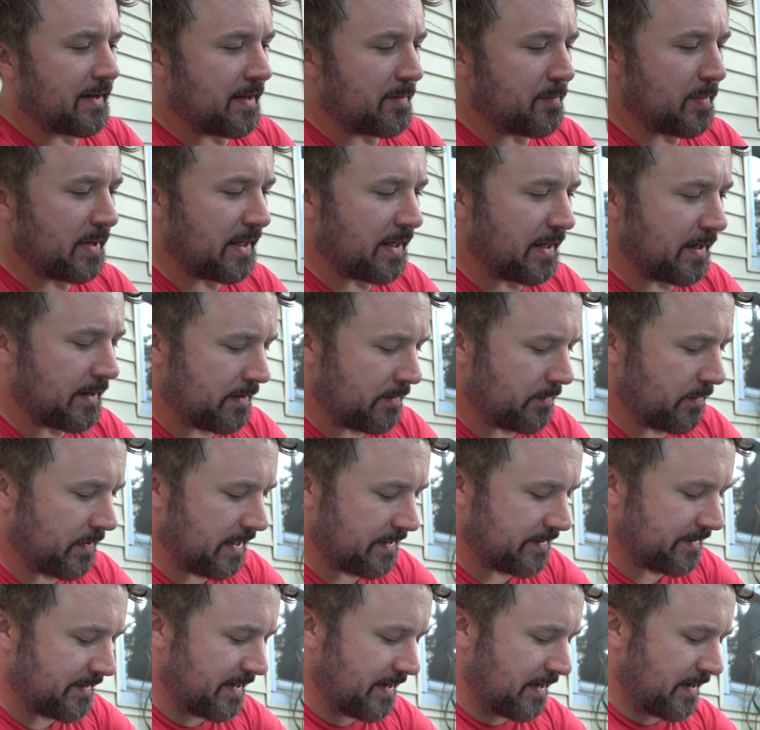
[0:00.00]
in me when
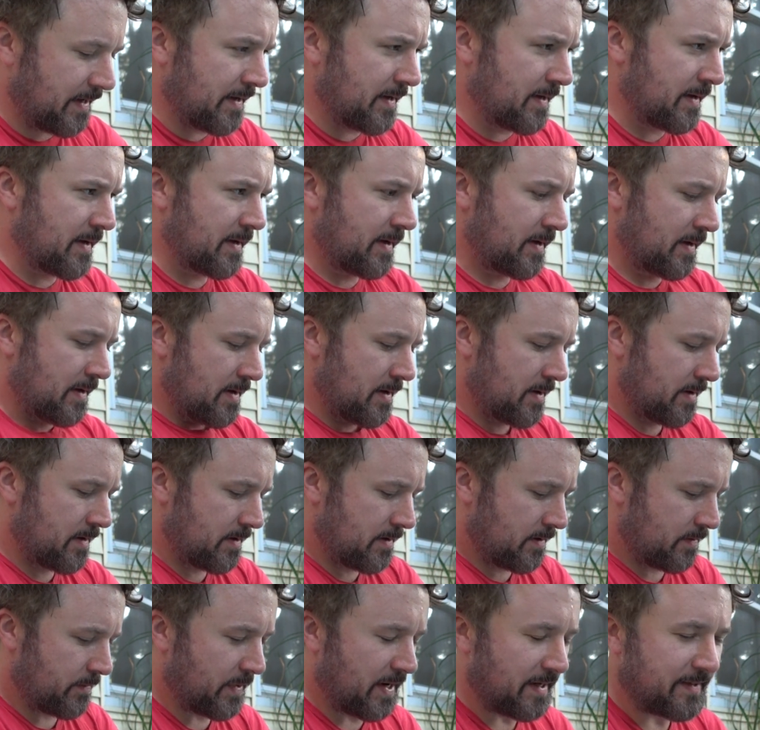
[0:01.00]
I see
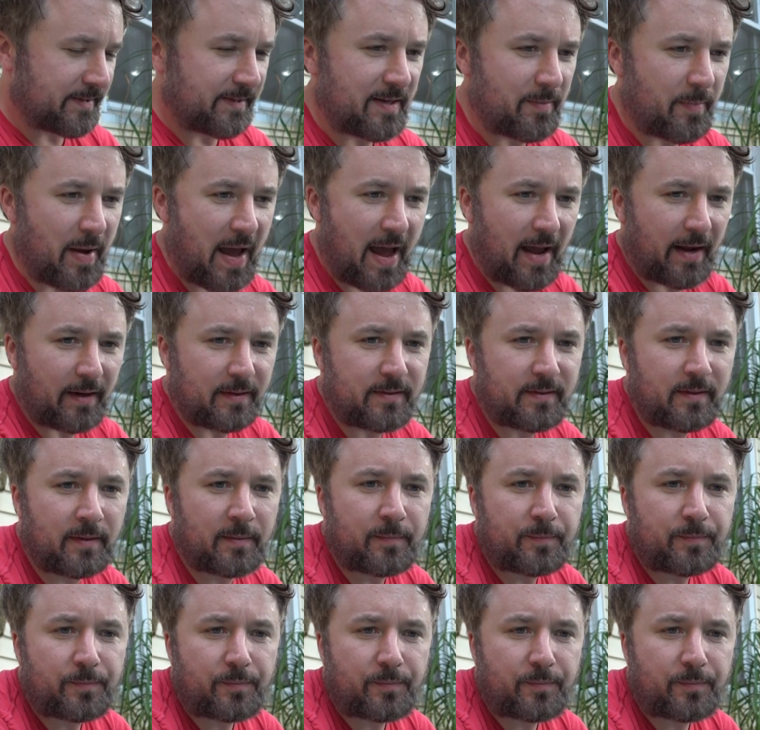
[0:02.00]
bags.